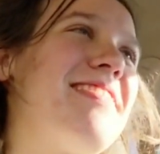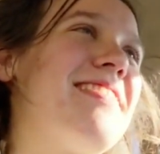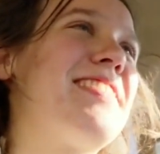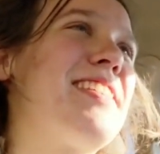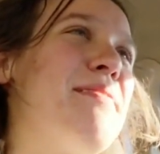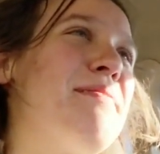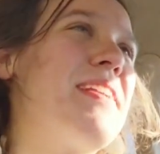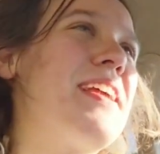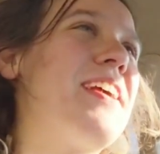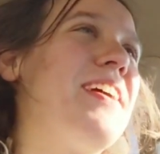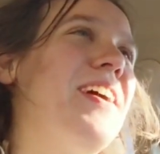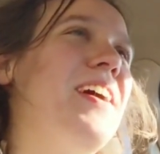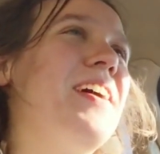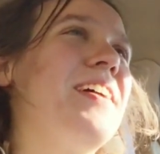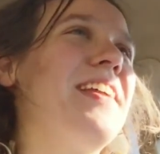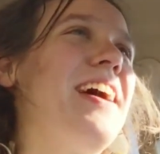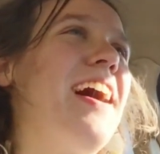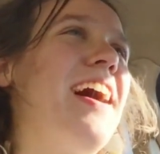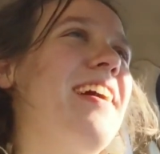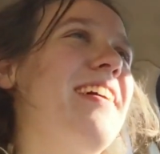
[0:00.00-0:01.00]
Somebody
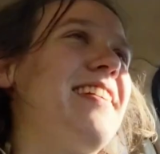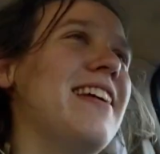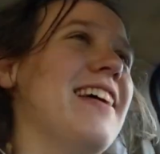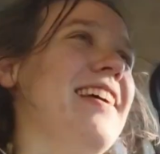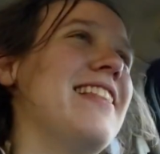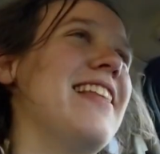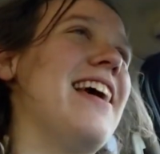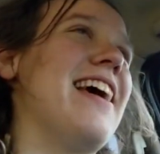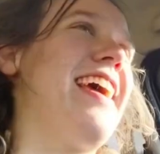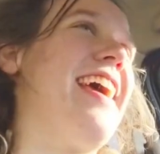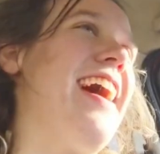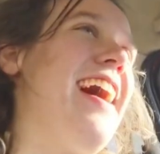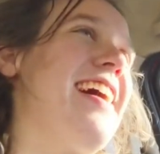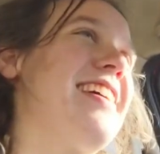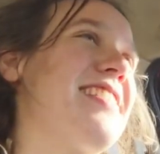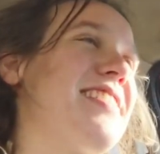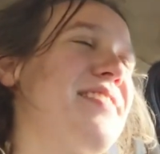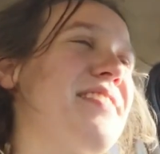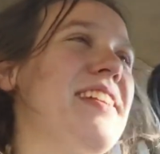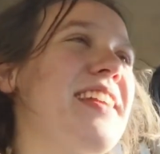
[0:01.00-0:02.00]
called out and they
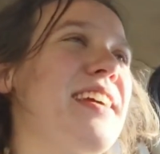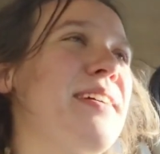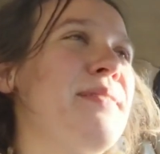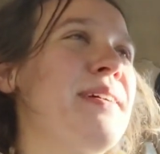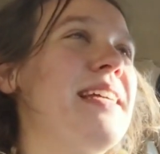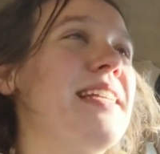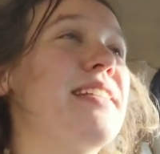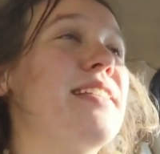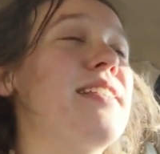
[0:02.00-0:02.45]
asked me to come in.